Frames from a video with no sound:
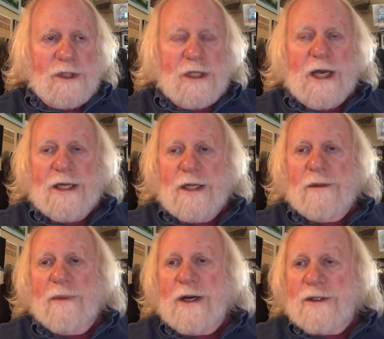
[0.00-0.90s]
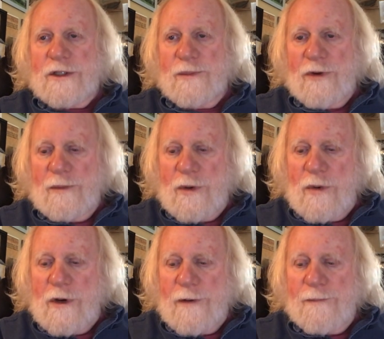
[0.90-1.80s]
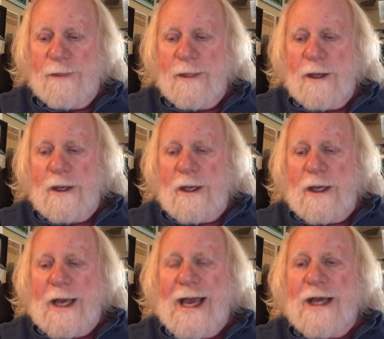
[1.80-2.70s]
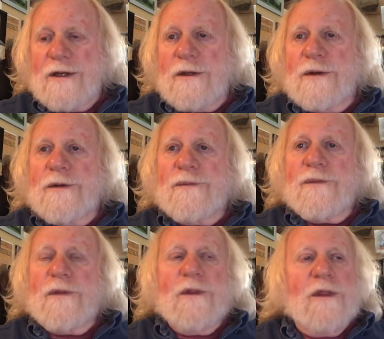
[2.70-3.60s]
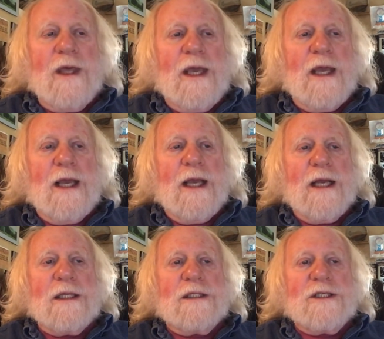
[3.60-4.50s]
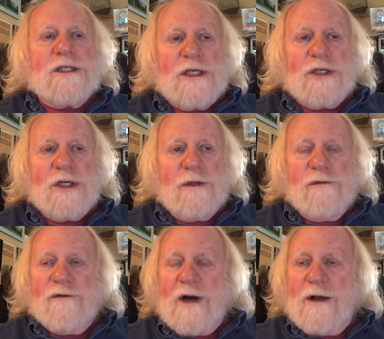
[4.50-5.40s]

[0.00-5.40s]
decided by the Supreme Court. And the decision